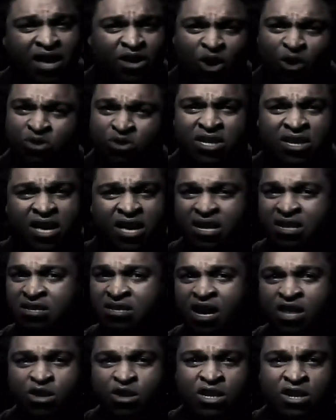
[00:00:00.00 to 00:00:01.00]
and goes and gets
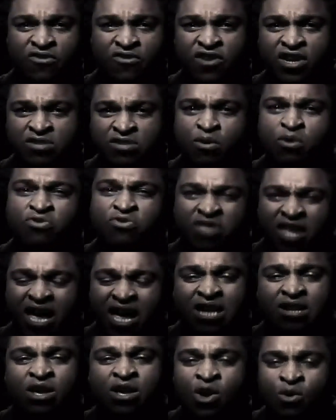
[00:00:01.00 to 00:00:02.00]
another individual.
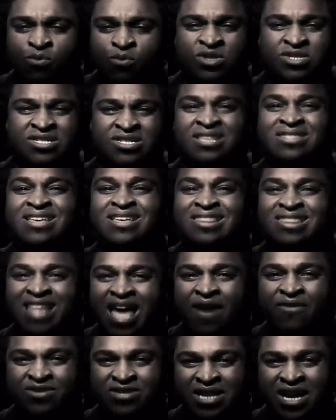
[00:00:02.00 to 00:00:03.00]
Then we'll see the
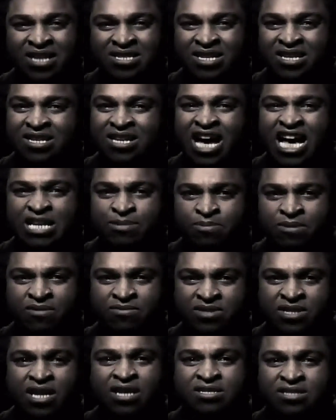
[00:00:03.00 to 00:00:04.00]
life-changing gospel
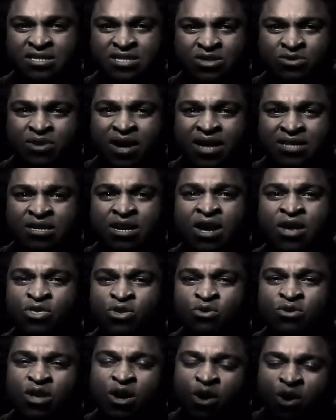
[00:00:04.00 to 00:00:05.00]
of Jesus Christ
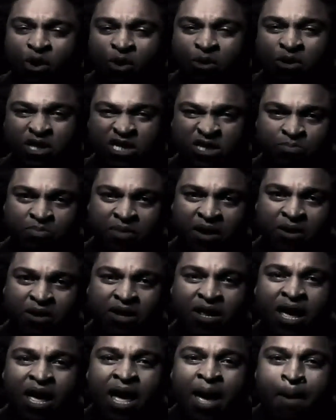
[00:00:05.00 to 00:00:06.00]
through the Holy
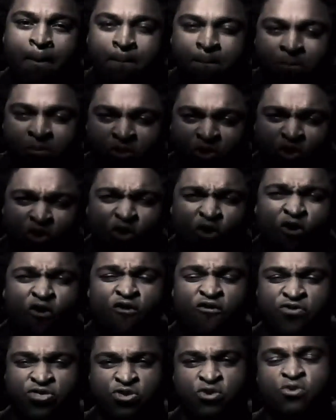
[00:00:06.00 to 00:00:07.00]
Spirit
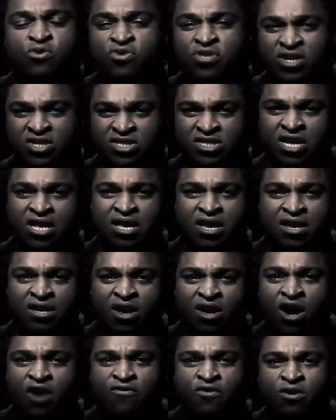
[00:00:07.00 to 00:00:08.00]
move through the city
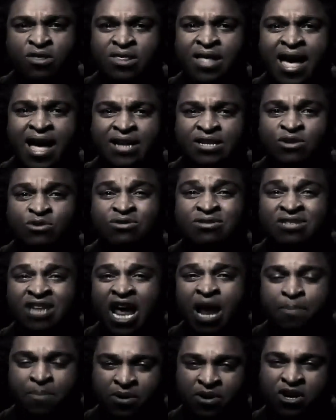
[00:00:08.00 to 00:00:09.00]
of Orlando,
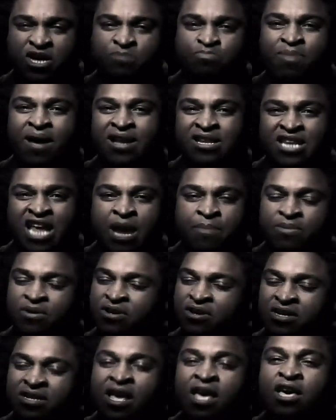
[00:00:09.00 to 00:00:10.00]
neighborhood by
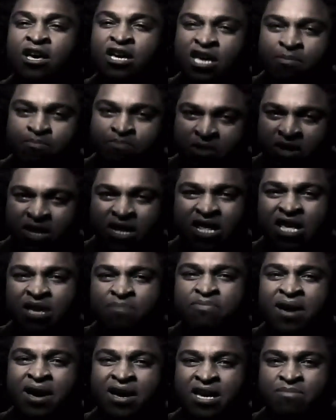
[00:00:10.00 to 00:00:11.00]
neighborhood, community
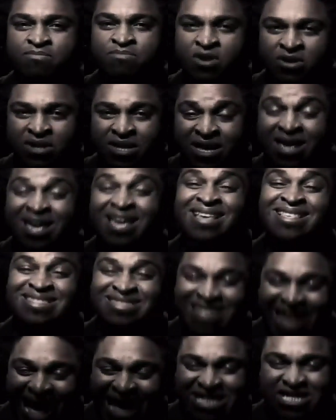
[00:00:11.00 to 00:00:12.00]
by community.
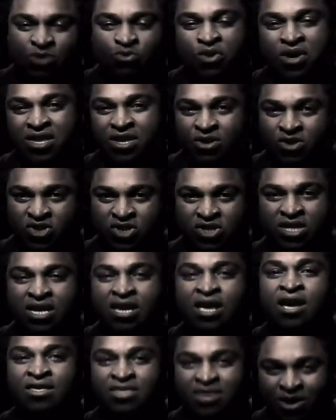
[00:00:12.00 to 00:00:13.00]
That's when you'll see
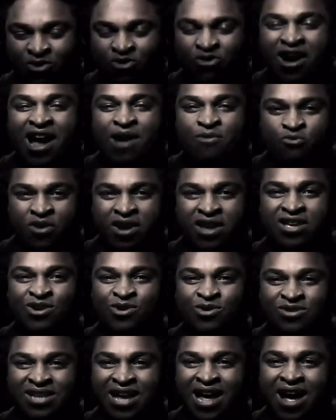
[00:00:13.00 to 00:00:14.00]
the crime rate
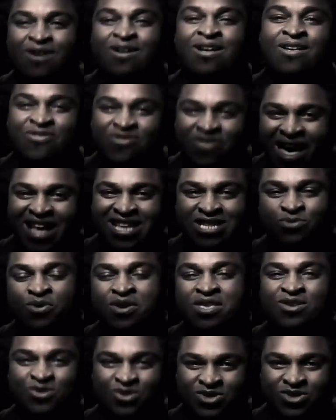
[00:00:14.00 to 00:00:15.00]
go down. That's
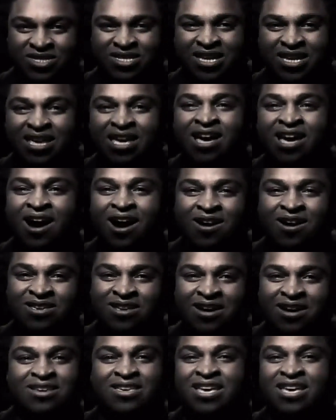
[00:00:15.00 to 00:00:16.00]
when you'll see our
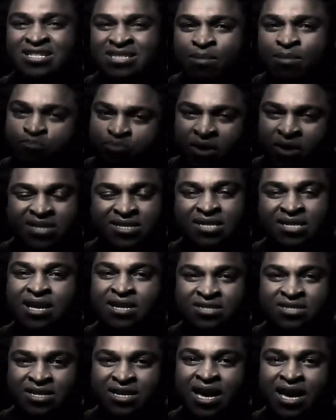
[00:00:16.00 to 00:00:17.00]
young kids embracing
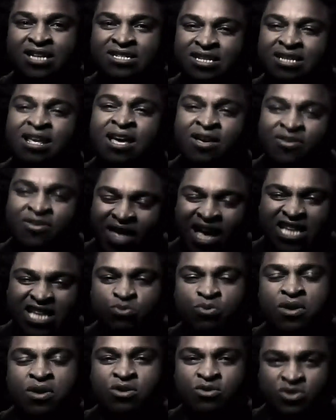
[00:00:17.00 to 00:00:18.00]
education. That's
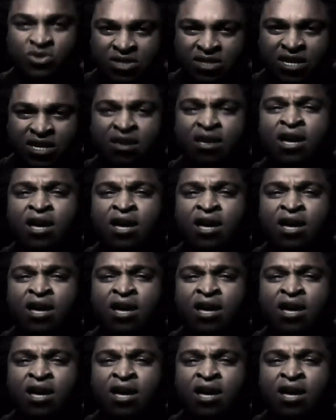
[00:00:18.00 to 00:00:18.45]
when you'll see